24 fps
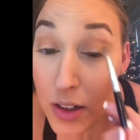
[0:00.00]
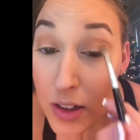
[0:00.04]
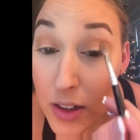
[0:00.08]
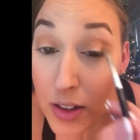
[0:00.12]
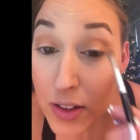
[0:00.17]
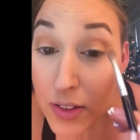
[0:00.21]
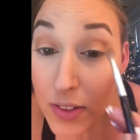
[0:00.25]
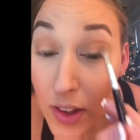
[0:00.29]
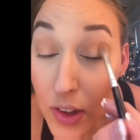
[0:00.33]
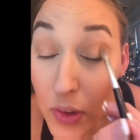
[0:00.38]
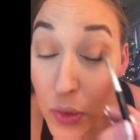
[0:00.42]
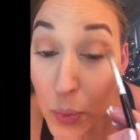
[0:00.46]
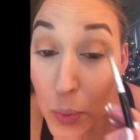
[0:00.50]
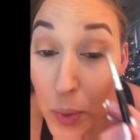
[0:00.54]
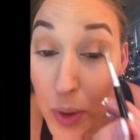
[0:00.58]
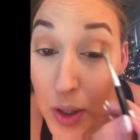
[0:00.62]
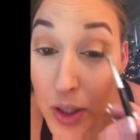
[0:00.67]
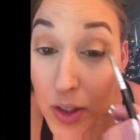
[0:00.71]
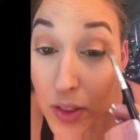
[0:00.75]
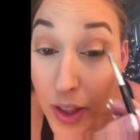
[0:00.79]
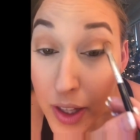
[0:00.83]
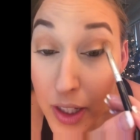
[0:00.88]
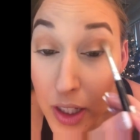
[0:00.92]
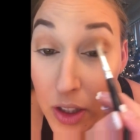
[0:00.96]
Because that's
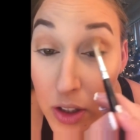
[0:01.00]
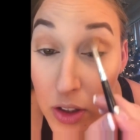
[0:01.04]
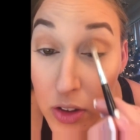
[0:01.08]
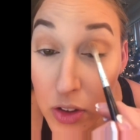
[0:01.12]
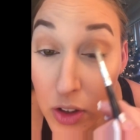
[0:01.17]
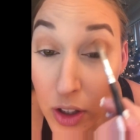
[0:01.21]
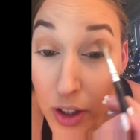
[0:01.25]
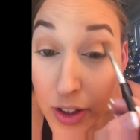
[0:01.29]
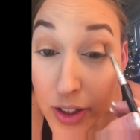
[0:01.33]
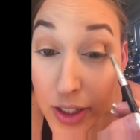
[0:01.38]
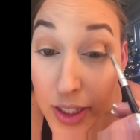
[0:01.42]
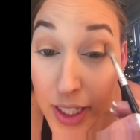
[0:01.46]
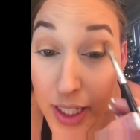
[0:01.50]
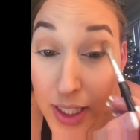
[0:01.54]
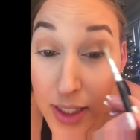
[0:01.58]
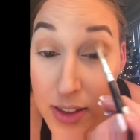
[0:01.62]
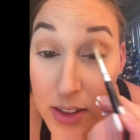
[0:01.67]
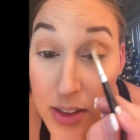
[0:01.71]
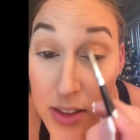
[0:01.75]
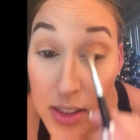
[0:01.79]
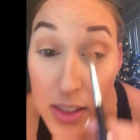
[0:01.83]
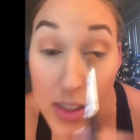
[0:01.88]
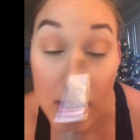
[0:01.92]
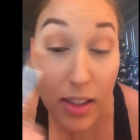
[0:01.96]
where like your
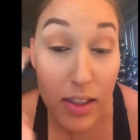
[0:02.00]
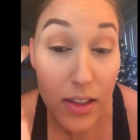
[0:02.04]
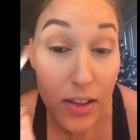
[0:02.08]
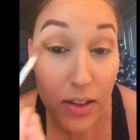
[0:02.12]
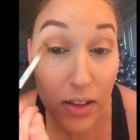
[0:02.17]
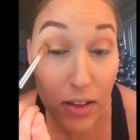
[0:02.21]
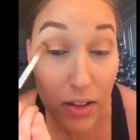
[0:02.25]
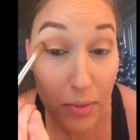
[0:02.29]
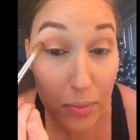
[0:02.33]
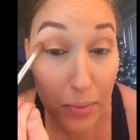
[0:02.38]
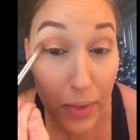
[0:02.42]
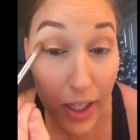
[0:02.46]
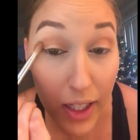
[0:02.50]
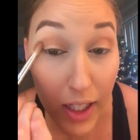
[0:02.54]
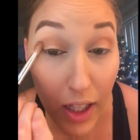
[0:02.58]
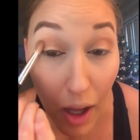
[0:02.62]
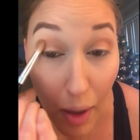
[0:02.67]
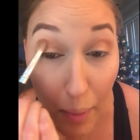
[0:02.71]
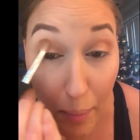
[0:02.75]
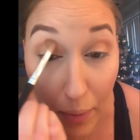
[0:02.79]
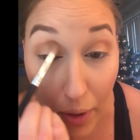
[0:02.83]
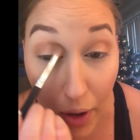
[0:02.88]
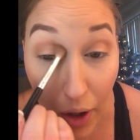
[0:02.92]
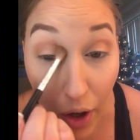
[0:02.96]
darkest
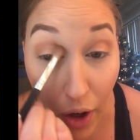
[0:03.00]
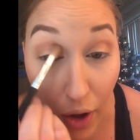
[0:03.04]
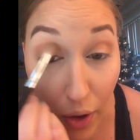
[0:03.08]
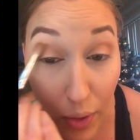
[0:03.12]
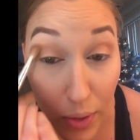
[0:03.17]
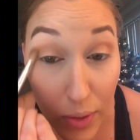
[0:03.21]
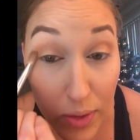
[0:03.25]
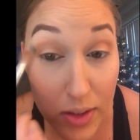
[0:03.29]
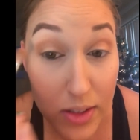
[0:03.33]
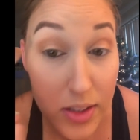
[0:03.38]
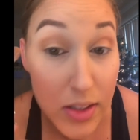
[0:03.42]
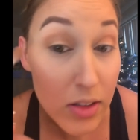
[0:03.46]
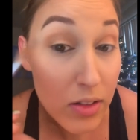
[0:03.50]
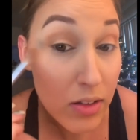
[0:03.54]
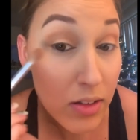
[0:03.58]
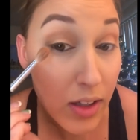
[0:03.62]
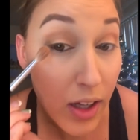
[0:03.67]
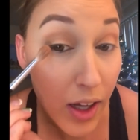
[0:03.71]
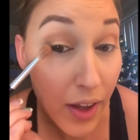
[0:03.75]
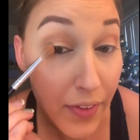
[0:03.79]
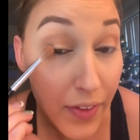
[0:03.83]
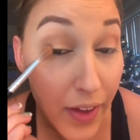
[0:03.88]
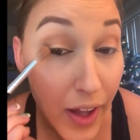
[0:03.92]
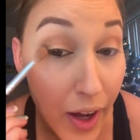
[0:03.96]
makeup goes,
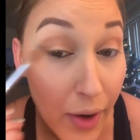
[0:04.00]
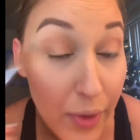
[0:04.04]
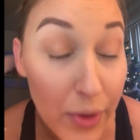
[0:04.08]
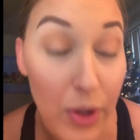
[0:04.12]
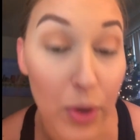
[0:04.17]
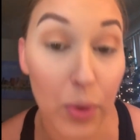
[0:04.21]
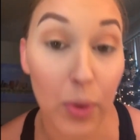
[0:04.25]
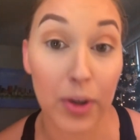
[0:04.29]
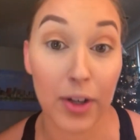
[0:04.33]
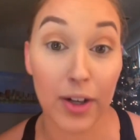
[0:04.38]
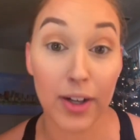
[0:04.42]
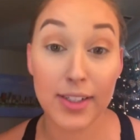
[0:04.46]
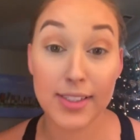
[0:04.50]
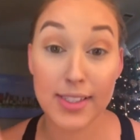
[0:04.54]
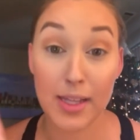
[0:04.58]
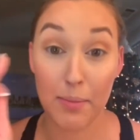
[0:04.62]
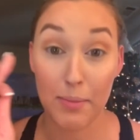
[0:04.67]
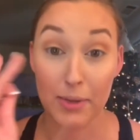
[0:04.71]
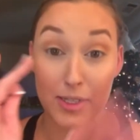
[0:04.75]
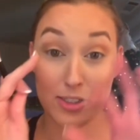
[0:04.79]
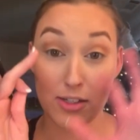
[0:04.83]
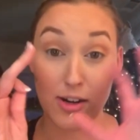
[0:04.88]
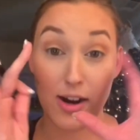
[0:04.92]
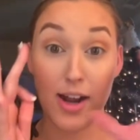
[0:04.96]
on the outer corner, because that
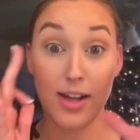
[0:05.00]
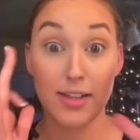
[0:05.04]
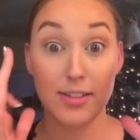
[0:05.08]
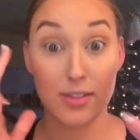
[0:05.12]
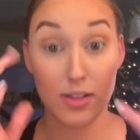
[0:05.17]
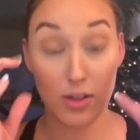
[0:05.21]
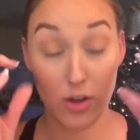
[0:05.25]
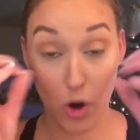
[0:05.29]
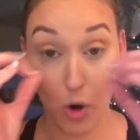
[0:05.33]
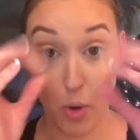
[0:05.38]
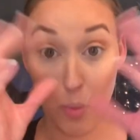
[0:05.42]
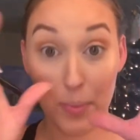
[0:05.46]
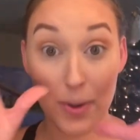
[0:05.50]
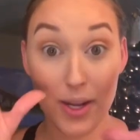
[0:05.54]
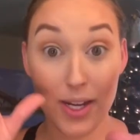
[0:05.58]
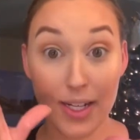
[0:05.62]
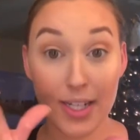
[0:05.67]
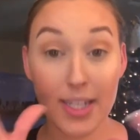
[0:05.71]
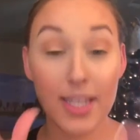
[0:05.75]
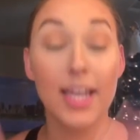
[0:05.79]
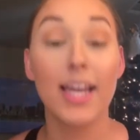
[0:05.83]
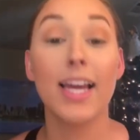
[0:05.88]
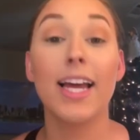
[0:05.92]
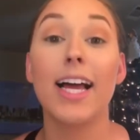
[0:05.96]
makes your eyes
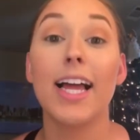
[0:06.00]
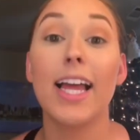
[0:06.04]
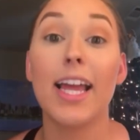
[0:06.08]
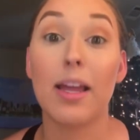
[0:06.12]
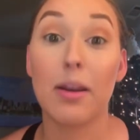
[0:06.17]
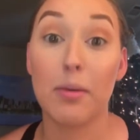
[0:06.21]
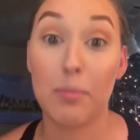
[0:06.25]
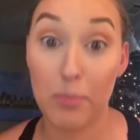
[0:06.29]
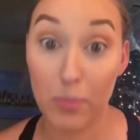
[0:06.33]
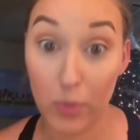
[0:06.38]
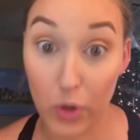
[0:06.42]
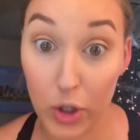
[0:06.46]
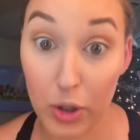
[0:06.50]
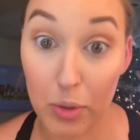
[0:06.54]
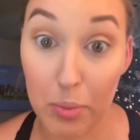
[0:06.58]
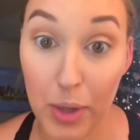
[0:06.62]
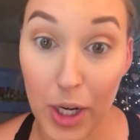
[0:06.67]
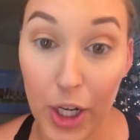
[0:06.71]
open and look